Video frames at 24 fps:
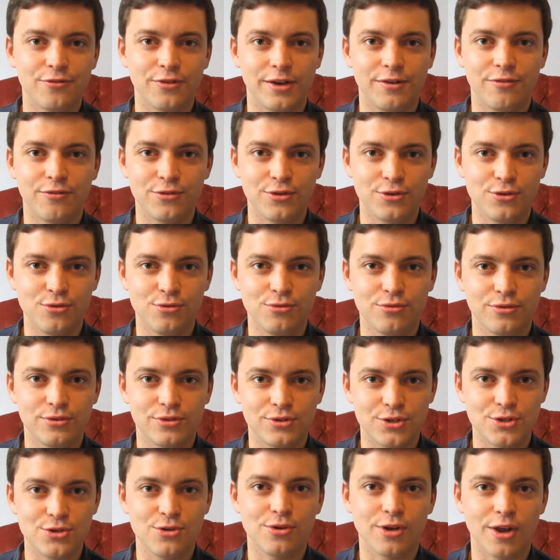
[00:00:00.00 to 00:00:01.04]
if you
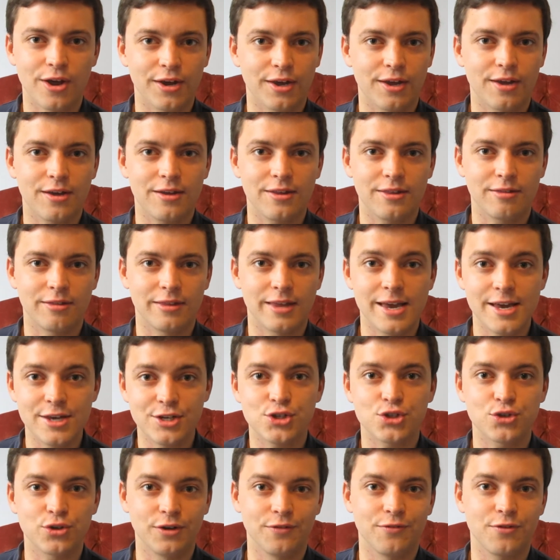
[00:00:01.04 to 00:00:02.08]
do like the
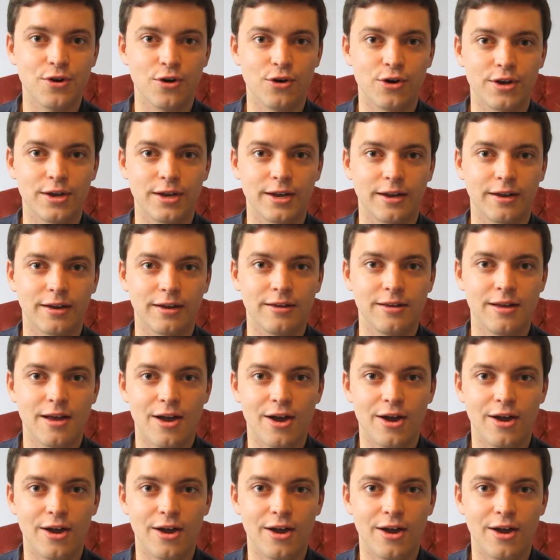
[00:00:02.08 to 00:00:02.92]
history of cooking,